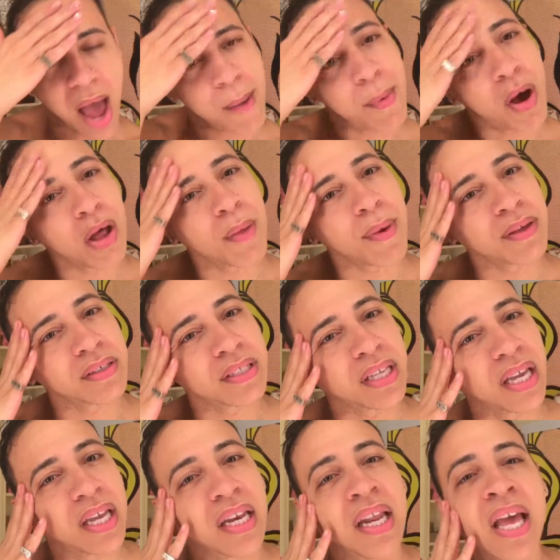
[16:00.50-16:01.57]
I'm all about
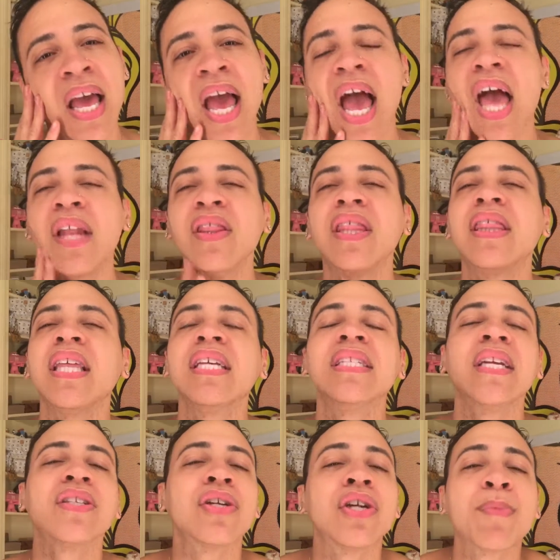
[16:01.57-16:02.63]
skin, and things
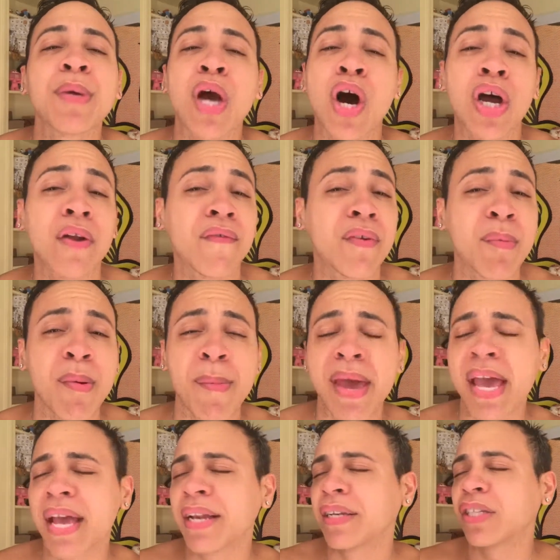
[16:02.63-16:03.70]
that turn me on from a
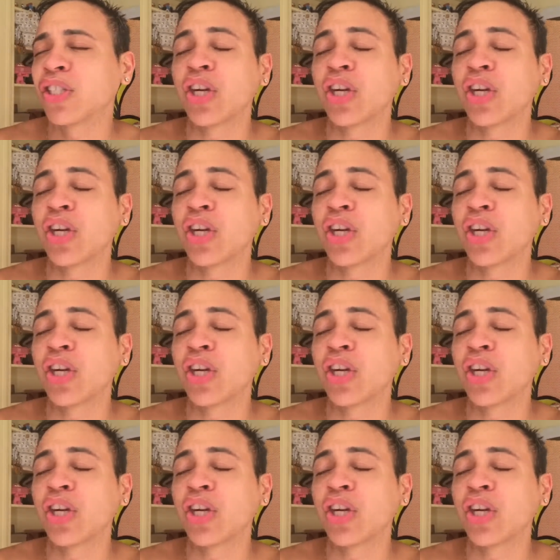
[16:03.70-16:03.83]
man,